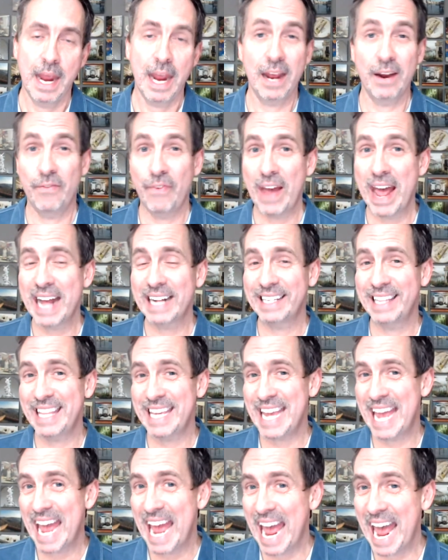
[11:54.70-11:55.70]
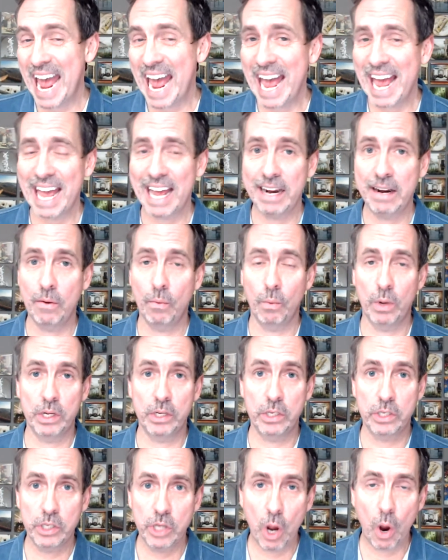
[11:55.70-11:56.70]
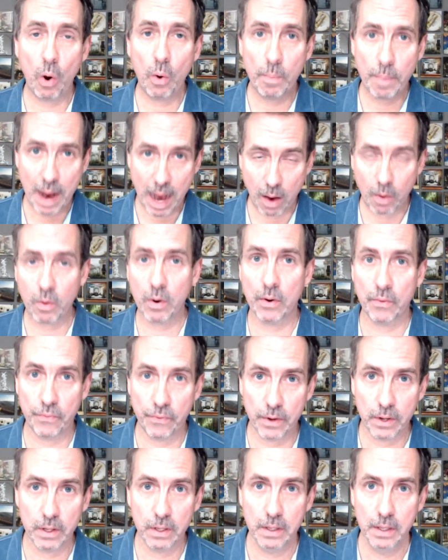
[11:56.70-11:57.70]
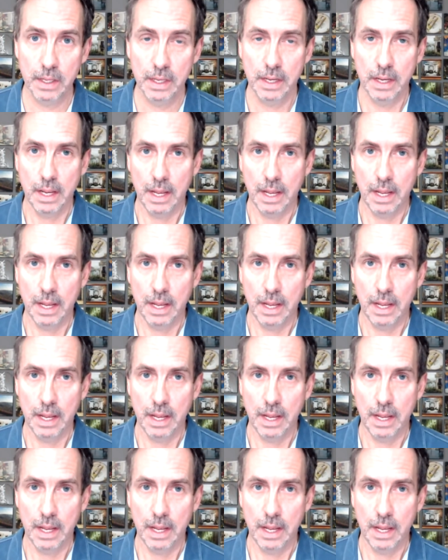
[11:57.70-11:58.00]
In fact, the ad was so powerful